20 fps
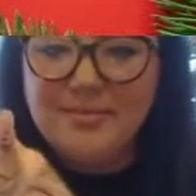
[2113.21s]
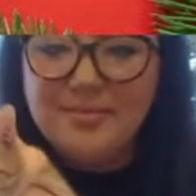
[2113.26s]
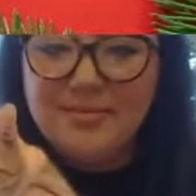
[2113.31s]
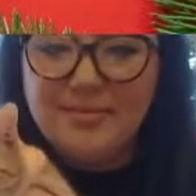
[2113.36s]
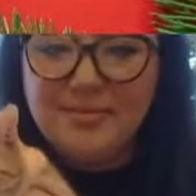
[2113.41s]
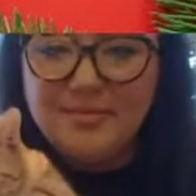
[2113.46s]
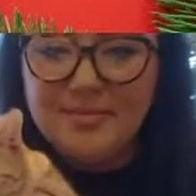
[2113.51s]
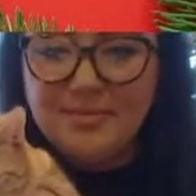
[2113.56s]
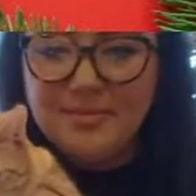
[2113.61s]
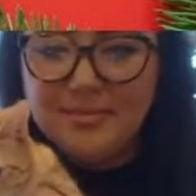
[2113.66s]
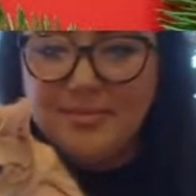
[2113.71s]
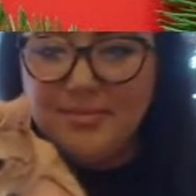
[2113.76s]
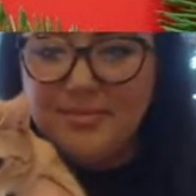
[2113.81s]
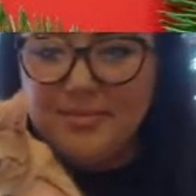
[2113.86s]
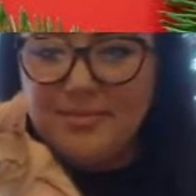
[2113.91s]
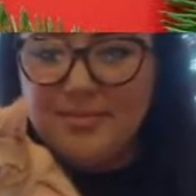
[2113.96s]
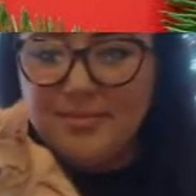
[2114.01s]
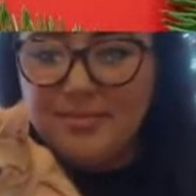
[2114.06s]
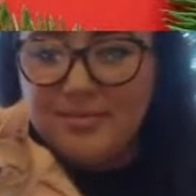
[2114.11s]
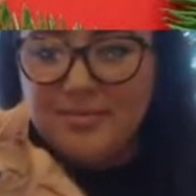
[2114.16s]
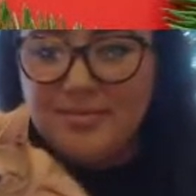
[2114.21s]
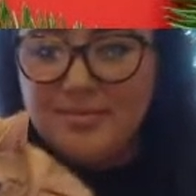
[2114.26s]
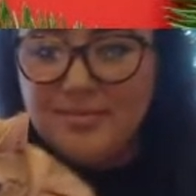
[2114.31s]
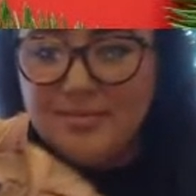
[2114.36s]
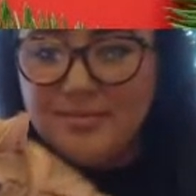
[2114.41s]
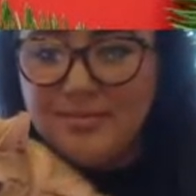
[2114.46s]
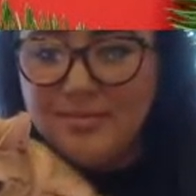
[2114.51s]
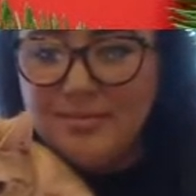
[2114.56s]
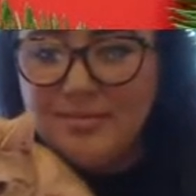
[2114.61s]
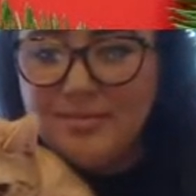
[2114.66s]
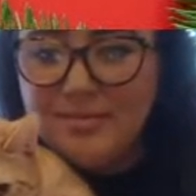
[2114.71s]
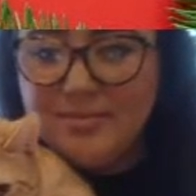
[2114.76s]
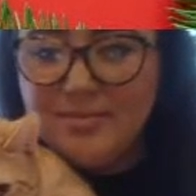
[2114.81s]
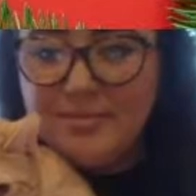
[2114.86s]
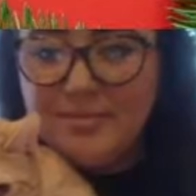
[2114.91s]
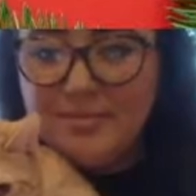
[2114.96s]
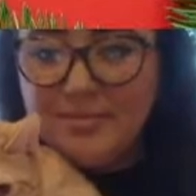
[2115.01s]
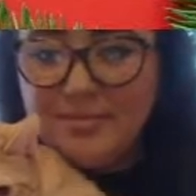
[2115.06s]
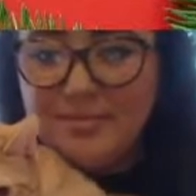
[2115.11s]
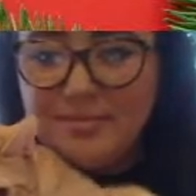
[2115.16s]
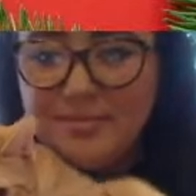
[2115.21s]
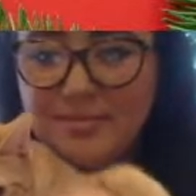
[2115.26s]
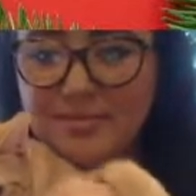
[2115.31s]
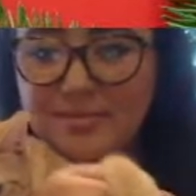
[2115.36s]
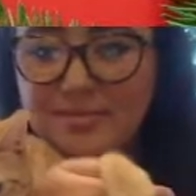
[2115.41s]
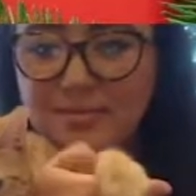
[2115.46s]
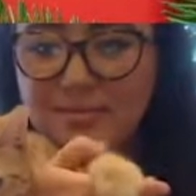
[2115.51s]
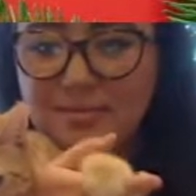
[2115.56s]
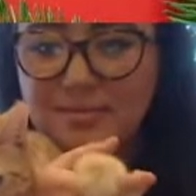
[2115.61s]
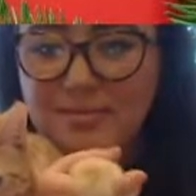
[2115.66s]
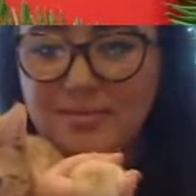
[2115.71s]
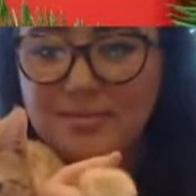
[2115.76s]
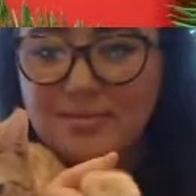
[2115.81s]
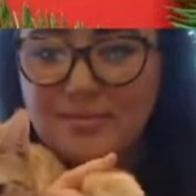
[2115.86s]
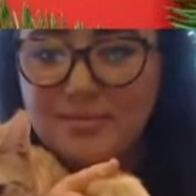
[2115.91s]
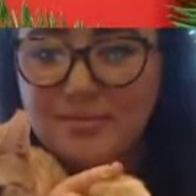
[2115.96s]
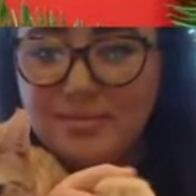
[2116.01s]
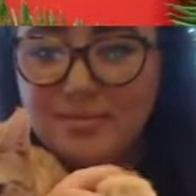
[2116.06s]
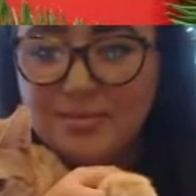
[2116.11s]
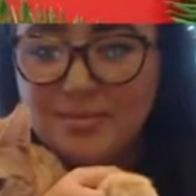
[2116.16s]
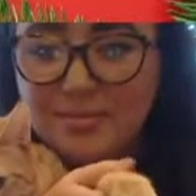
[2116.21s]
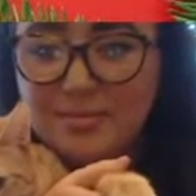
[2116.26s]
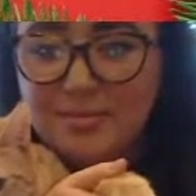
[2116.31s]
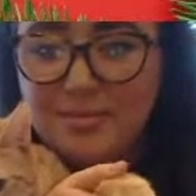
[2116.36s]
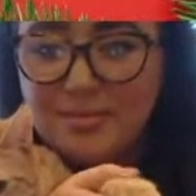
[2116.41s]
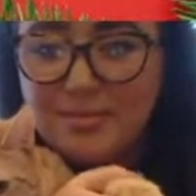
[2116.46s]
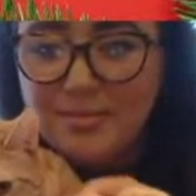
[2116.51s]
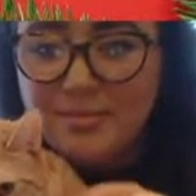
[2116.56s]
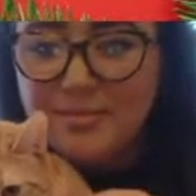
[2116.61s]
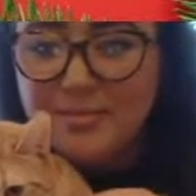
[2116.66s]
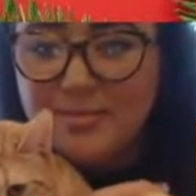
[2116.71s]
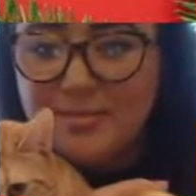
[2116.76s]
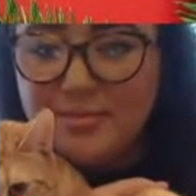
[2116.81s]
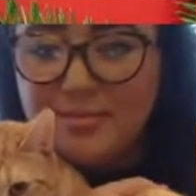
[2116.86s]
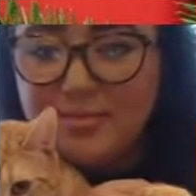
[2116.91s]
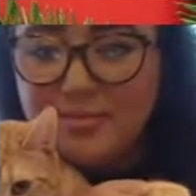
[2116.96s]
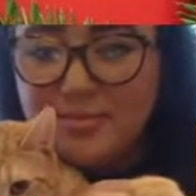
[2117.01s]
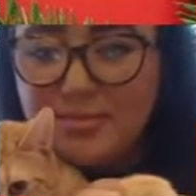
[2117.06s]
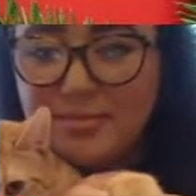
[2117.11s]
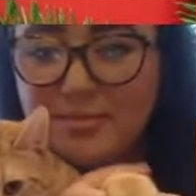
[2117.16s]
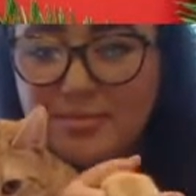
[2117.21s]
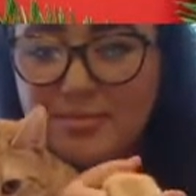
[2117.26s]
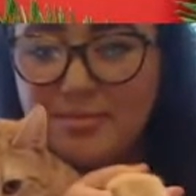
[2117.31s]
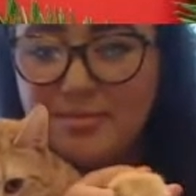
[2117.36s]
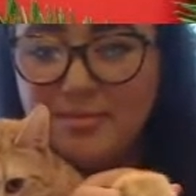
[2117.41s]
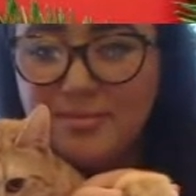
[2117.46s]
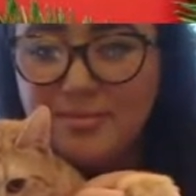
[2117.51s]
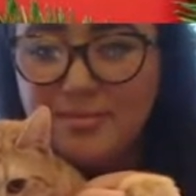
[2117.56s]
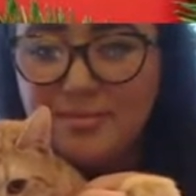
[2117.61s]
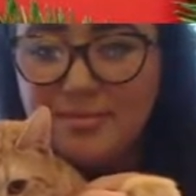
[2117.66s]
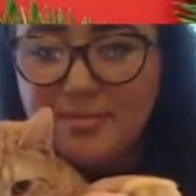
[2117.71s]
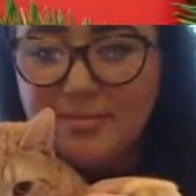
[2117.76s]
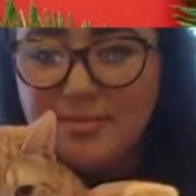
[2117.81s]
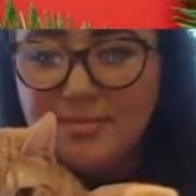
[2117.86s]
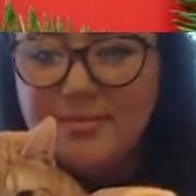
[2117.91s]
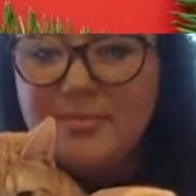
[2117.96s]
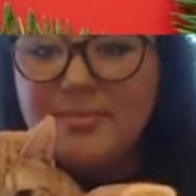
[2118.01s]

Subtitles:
(not speaking)